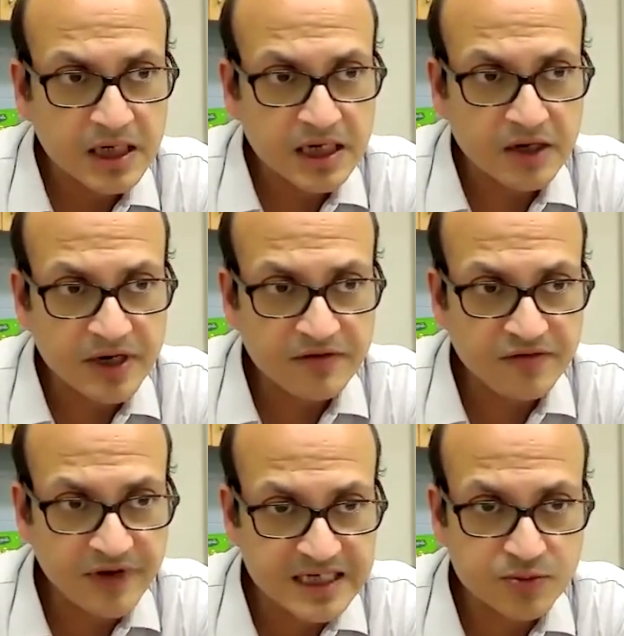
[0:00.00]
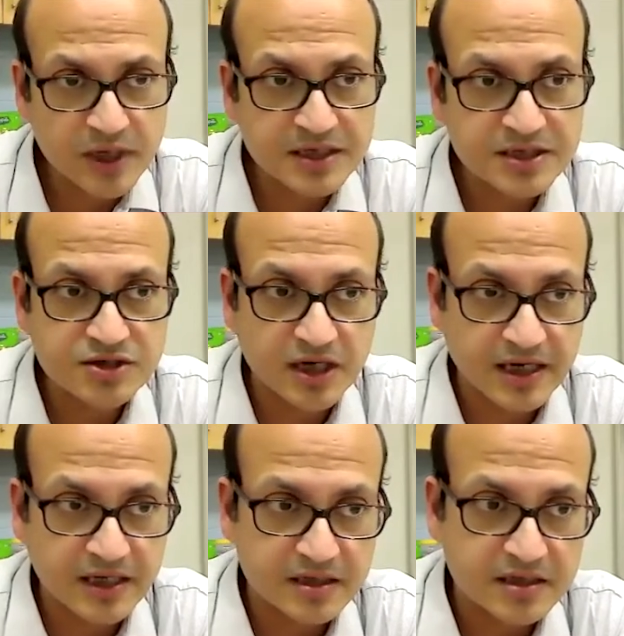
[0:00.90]
Now, in a phase 1
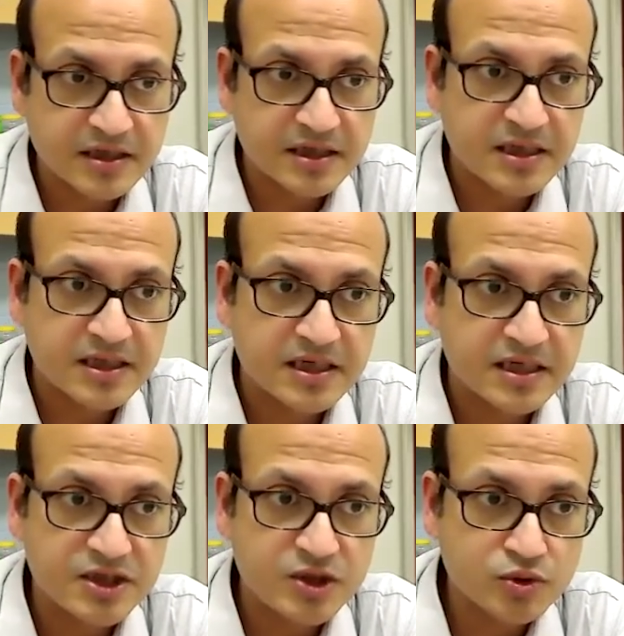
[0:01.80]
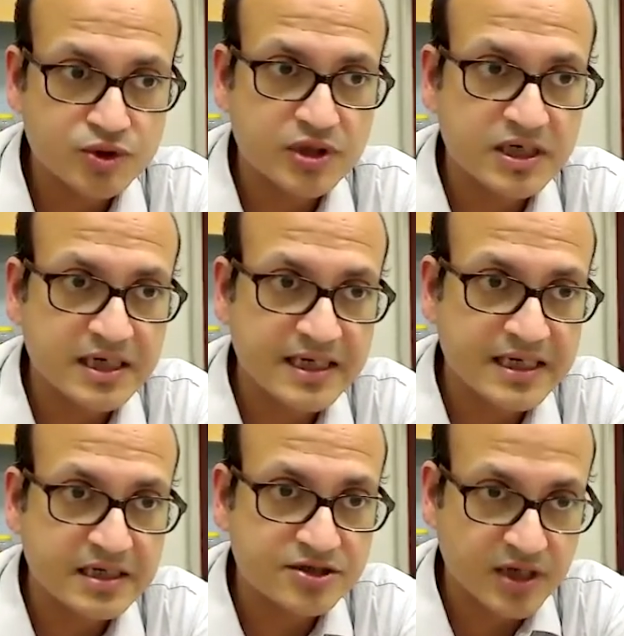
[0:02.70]
trial, the usual
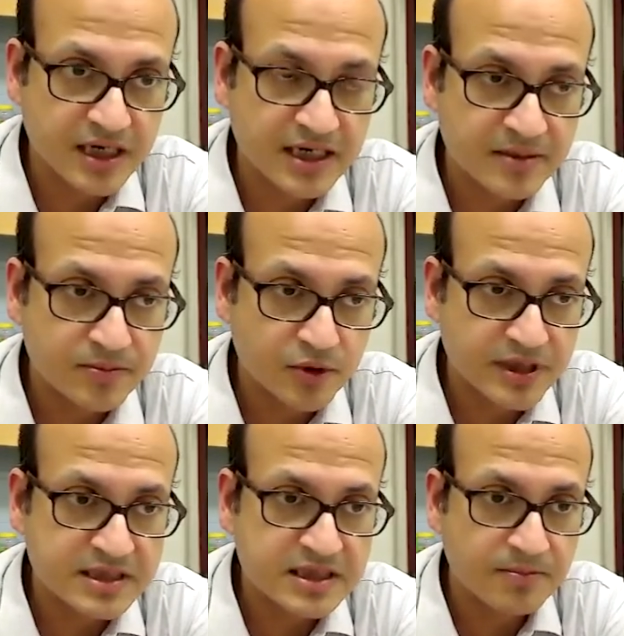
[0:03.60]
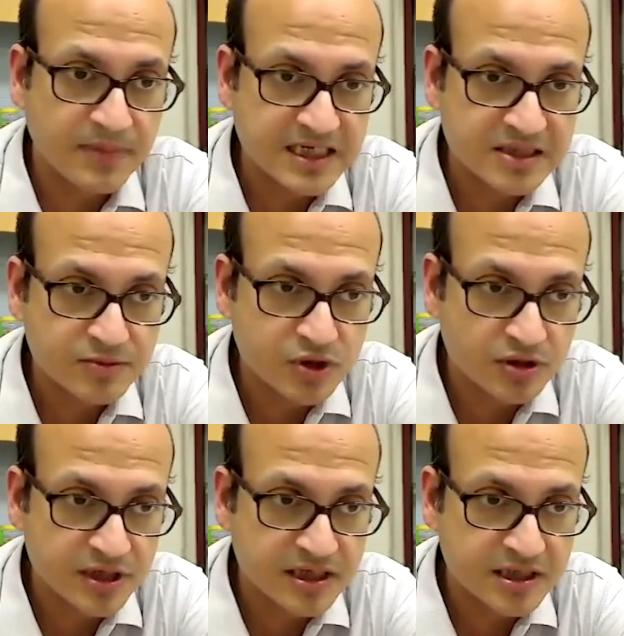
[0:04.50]
clinical trial endpoints are maximum
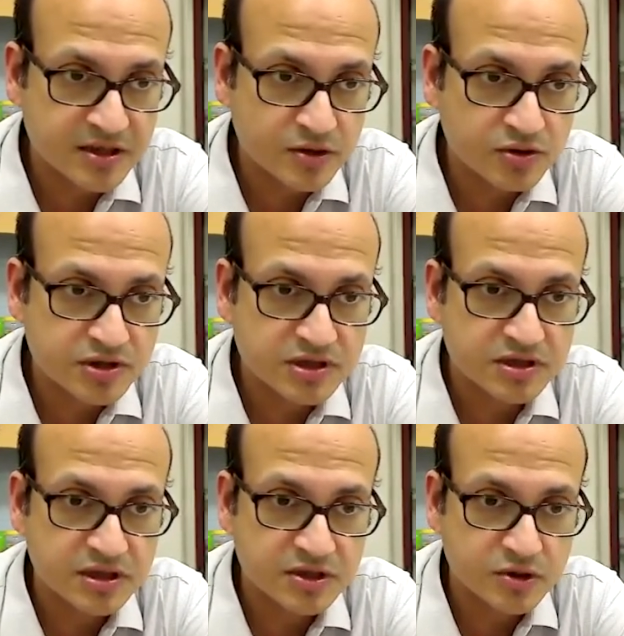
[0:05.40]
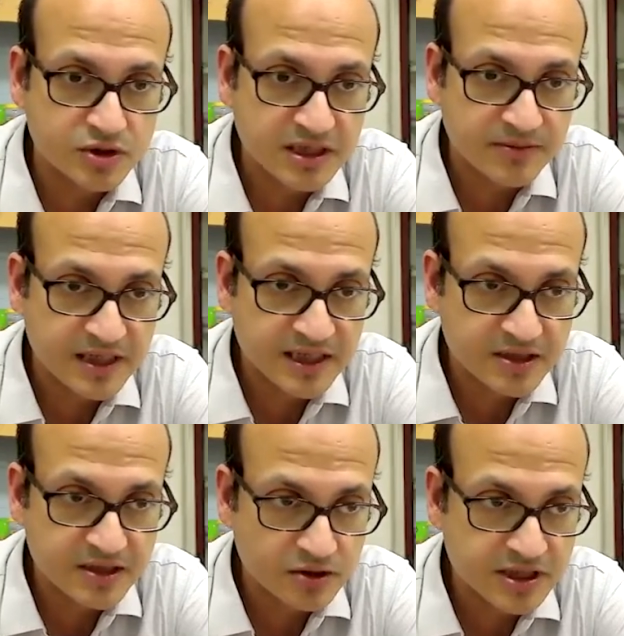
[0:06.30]
tolerated dose, the dose-limiting
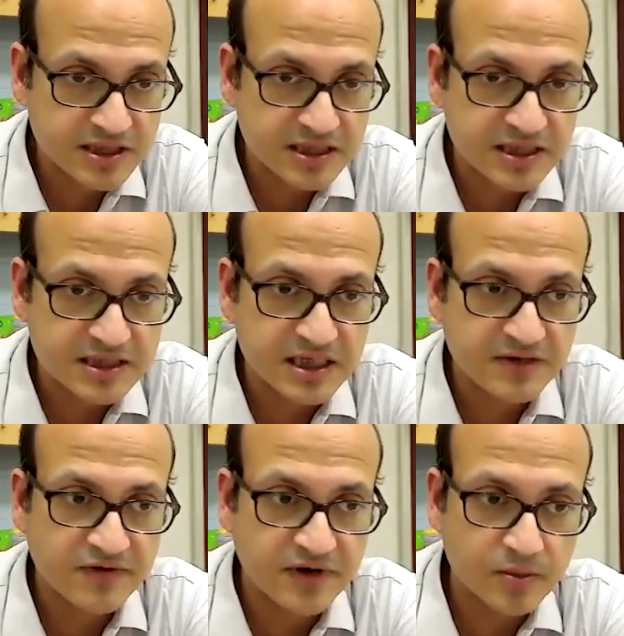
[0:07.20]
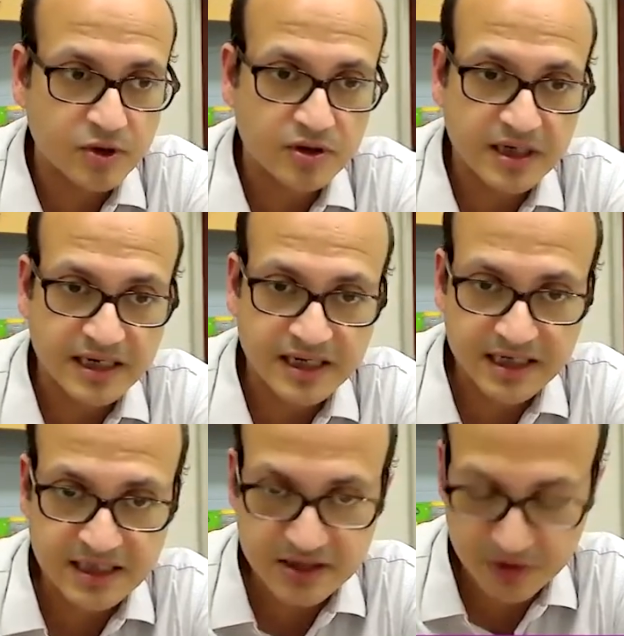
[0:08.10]
toxicities, and
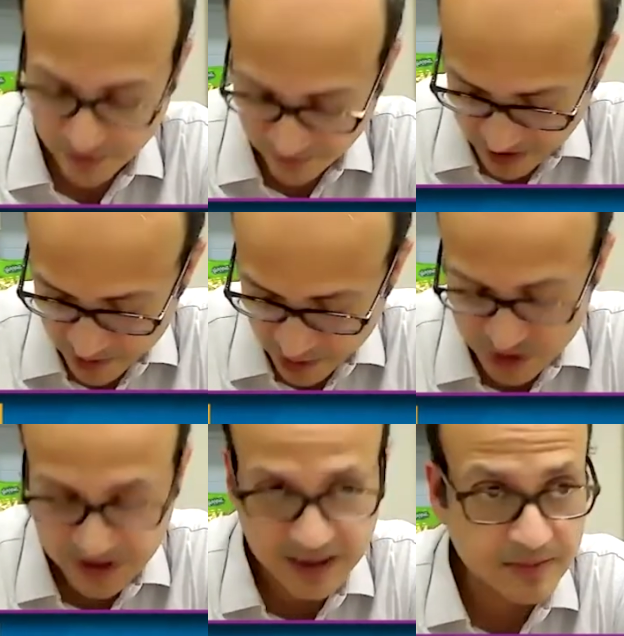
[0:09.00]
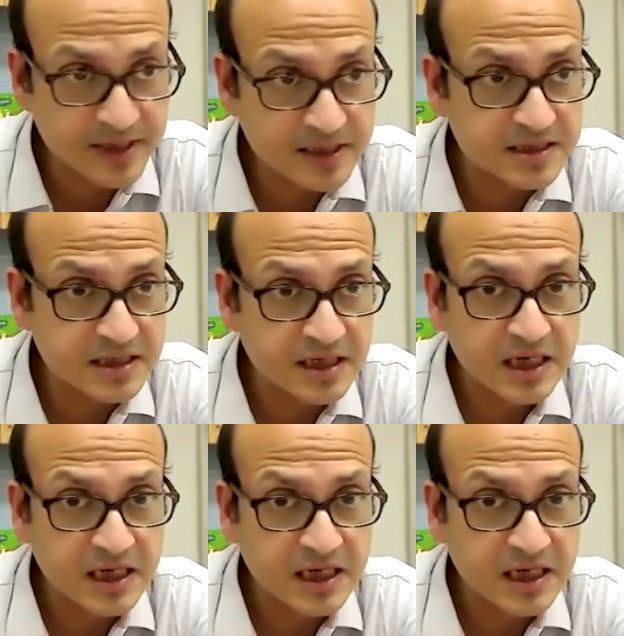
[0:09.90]
pharmacokinetics or pharmacodynamics.